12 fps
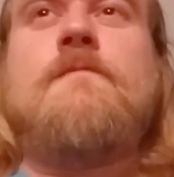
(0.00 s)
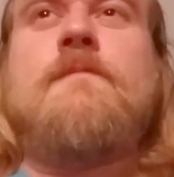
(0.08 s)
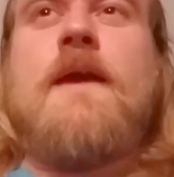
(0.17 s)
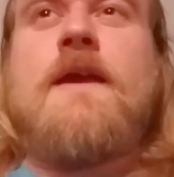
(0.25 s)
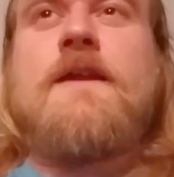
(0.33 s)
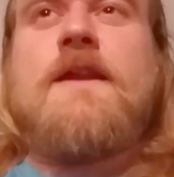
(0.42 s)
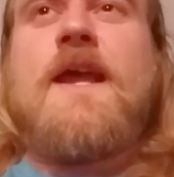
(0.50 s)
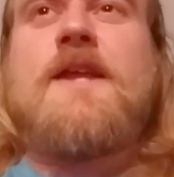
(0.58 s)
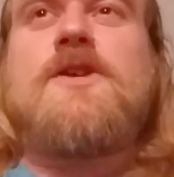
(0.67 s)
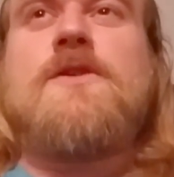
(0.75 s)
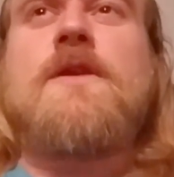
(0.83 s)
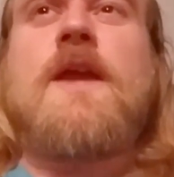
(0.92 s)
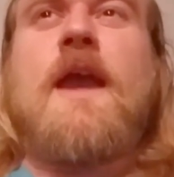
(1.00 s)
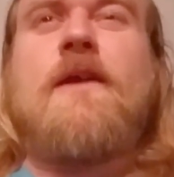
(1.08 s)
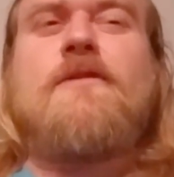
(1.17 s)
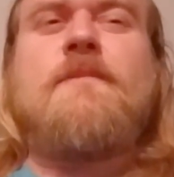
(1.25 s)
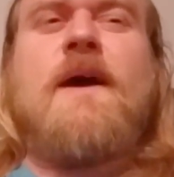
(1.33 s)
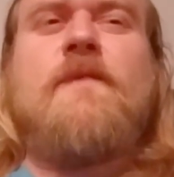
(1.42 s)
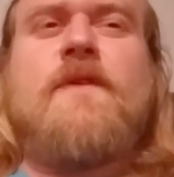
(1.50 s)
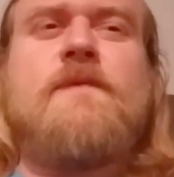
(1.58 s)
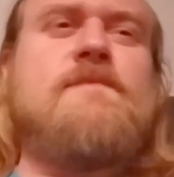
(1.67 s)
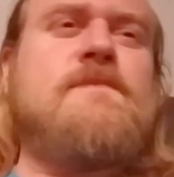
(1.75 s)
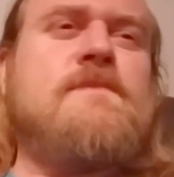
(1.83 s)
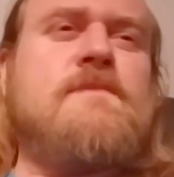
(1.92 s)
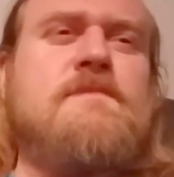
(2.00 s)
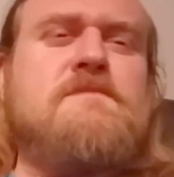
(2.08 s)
make nature care about them